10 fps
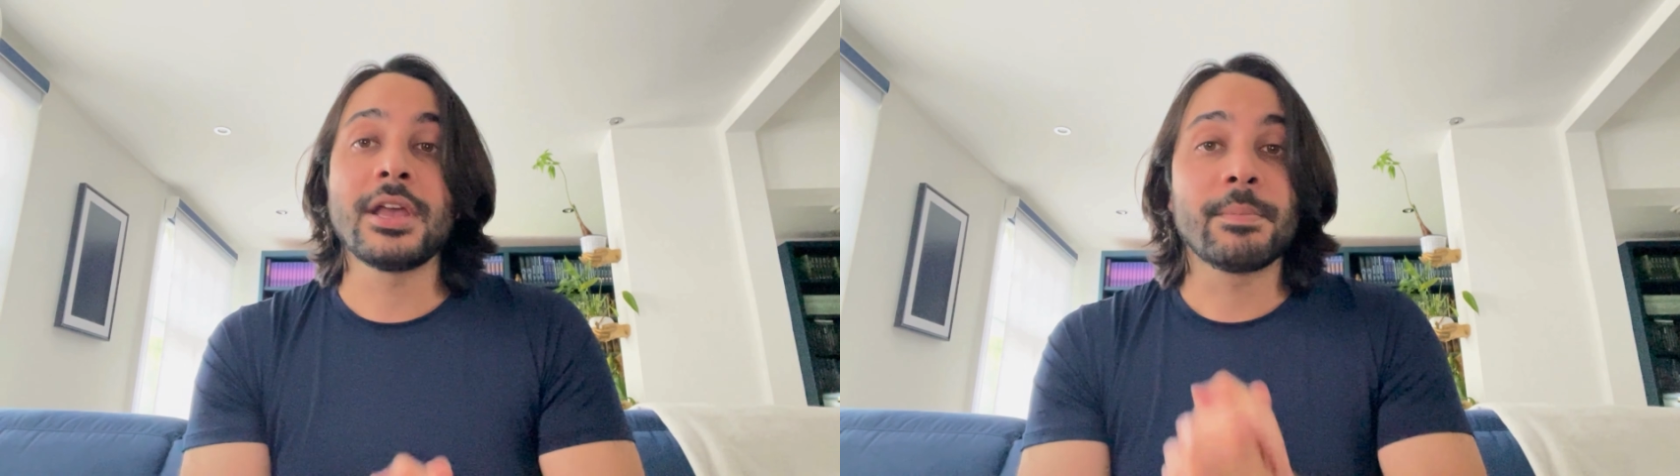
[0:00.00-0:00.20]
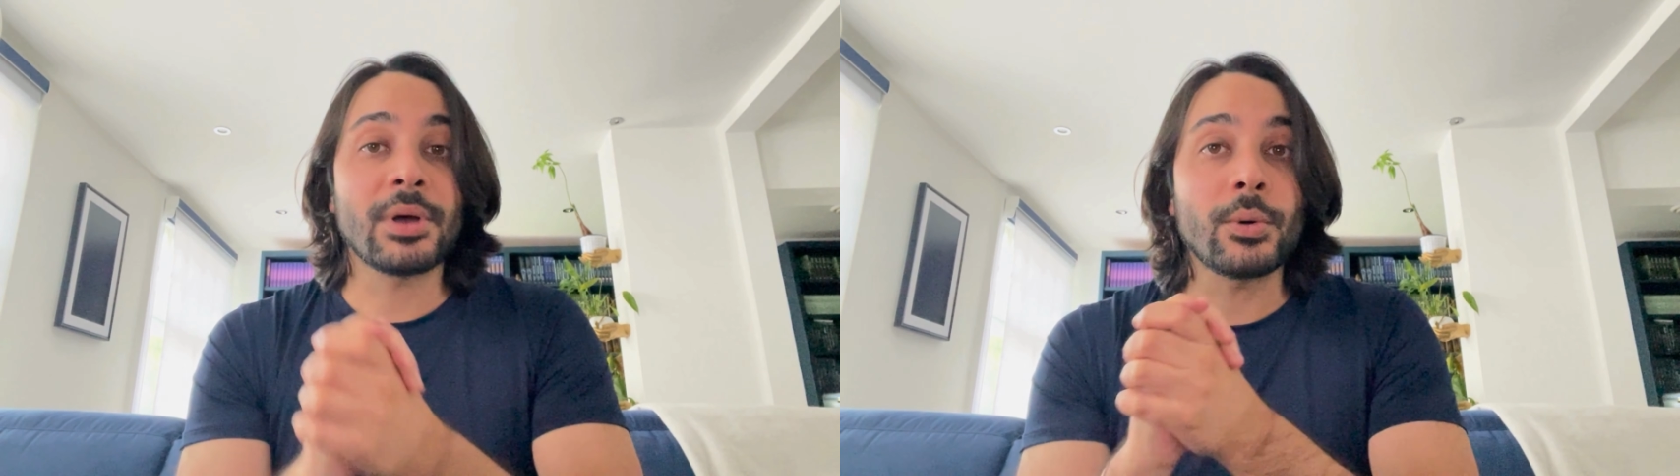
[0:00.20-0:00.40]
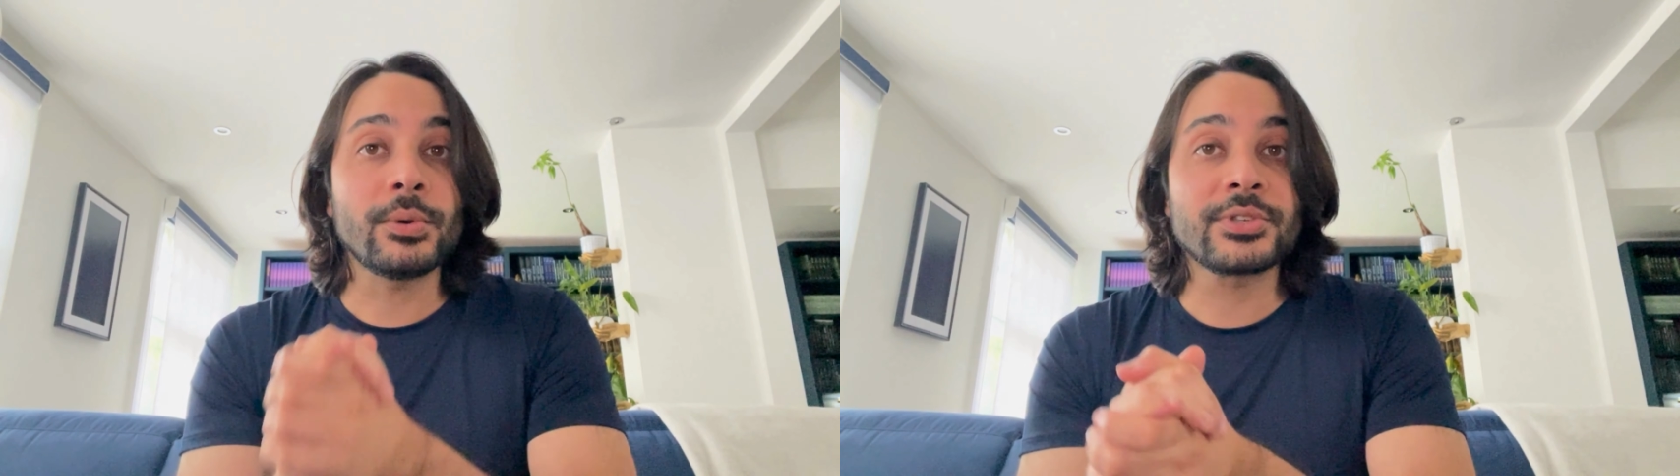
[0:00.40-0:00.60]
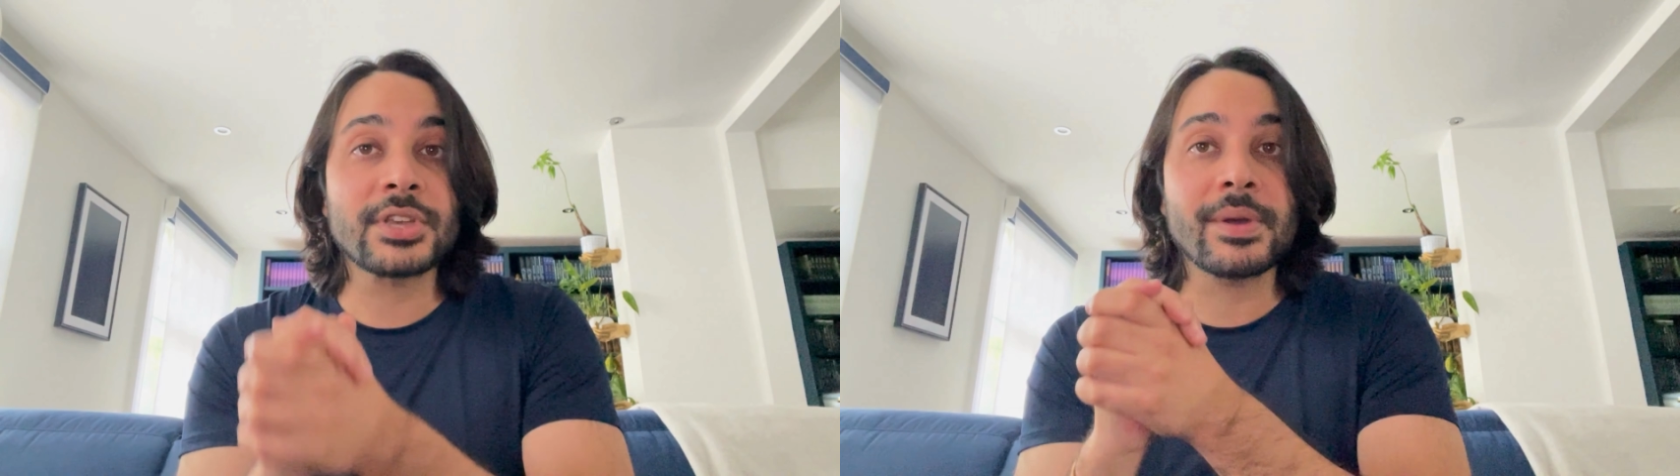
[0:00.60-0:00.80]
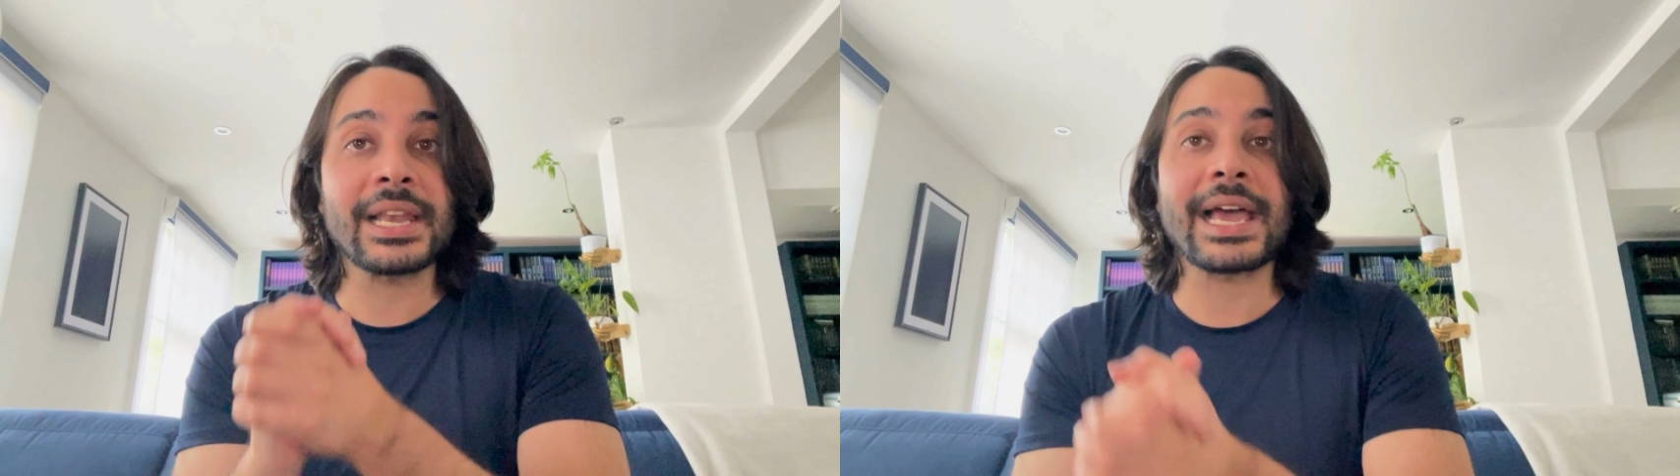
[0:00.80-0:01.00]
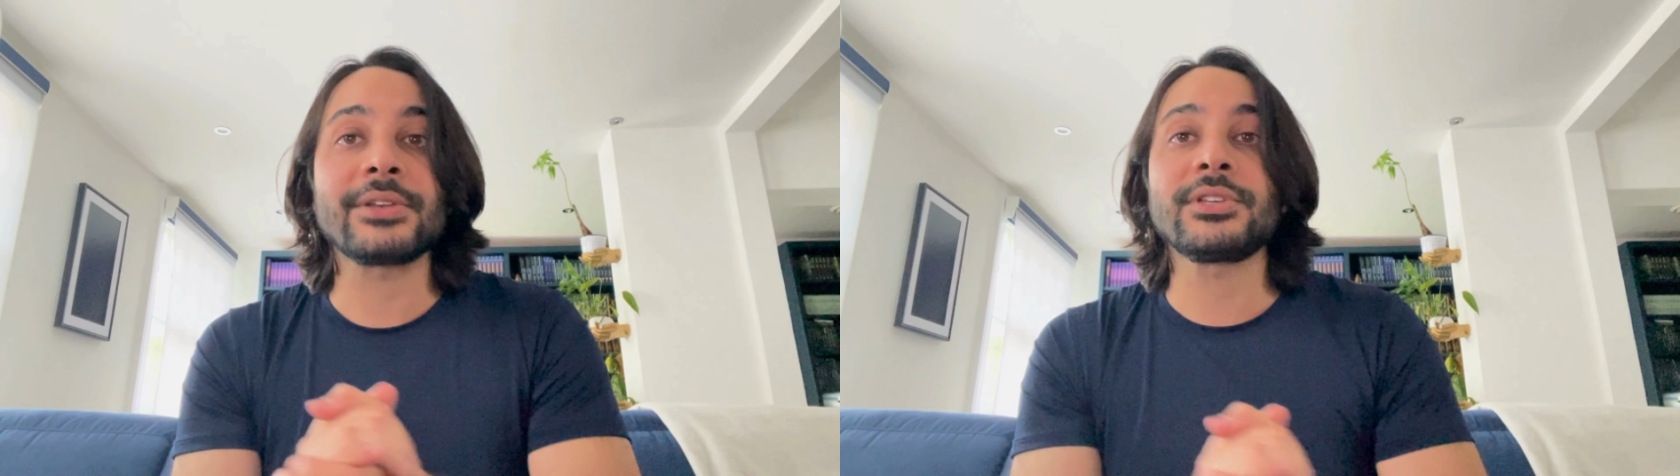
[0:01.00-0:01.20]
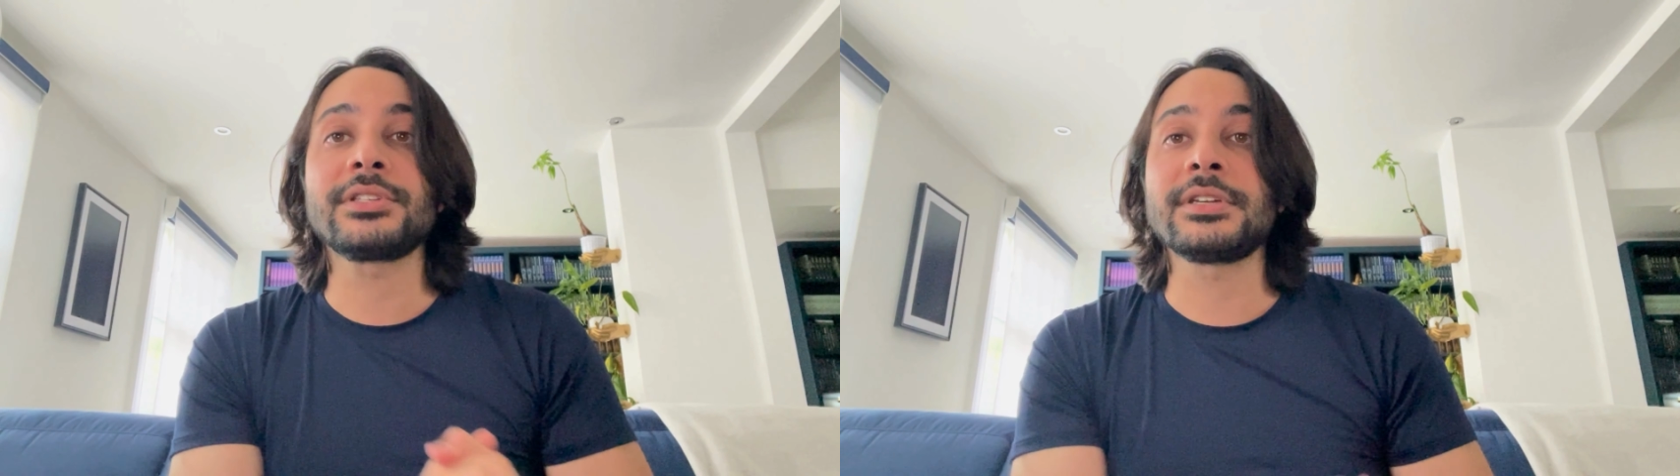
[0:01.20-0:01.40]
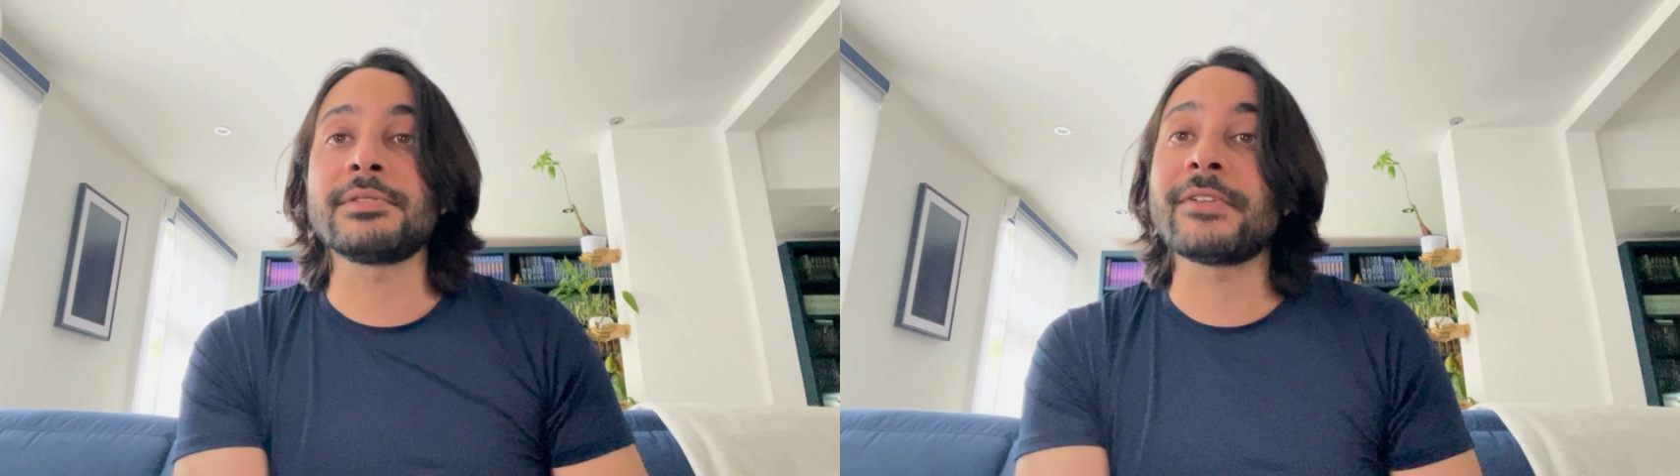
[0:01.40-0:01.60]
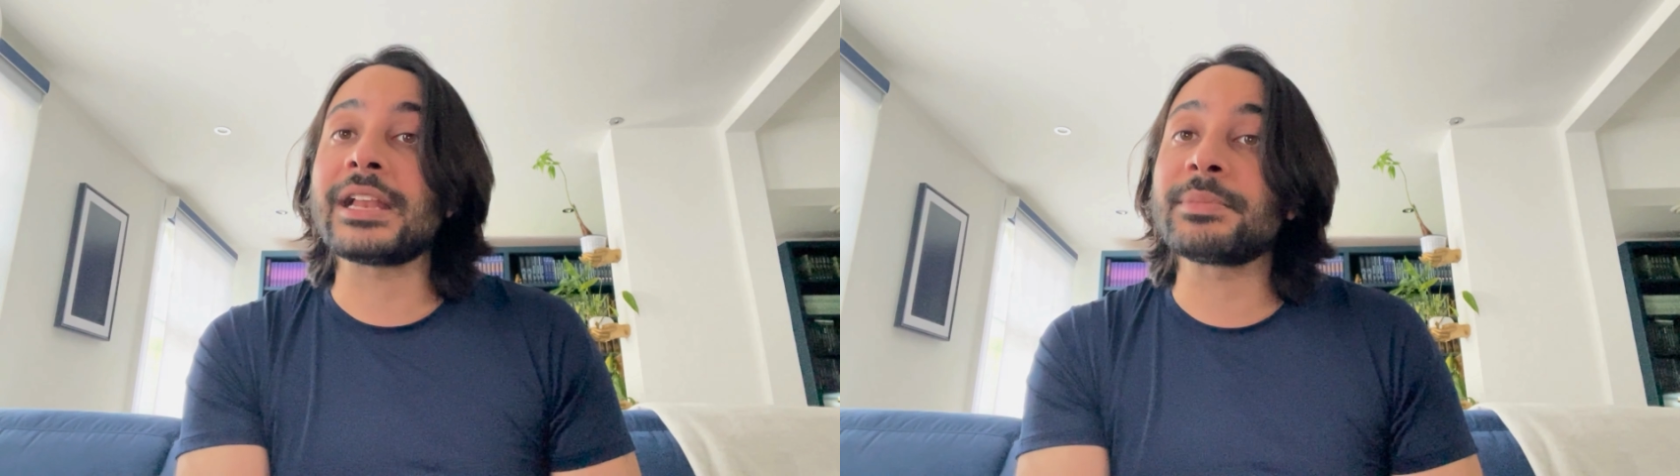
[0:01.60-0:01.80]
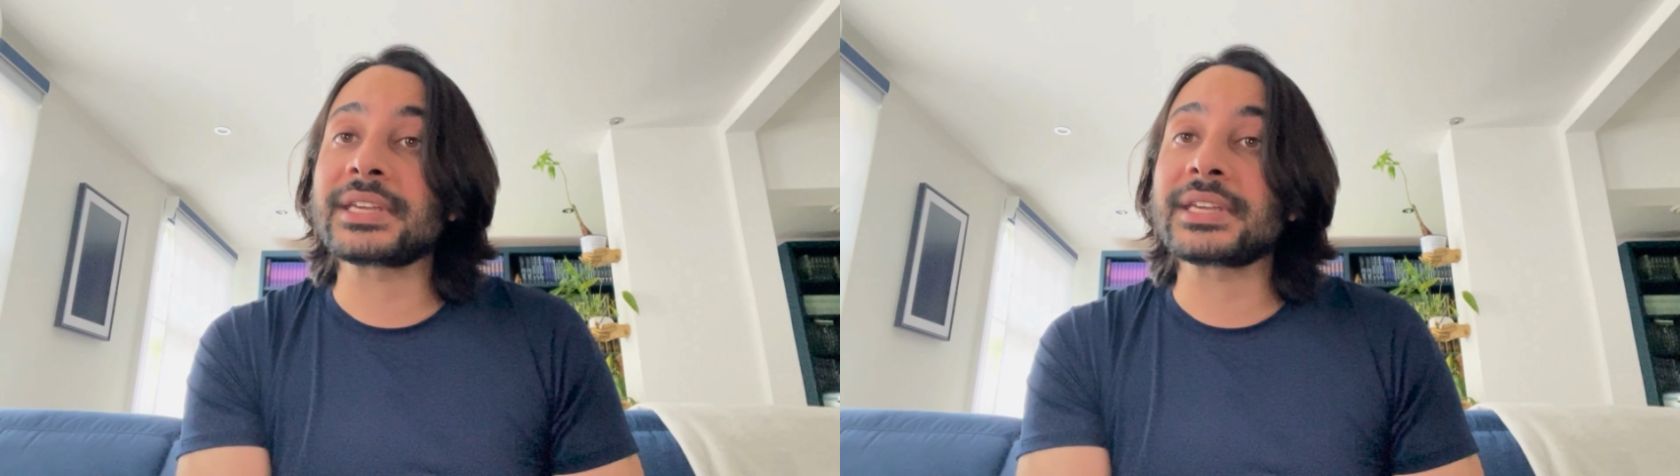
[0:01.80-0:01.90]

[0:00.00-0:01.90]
but also allows you to develop the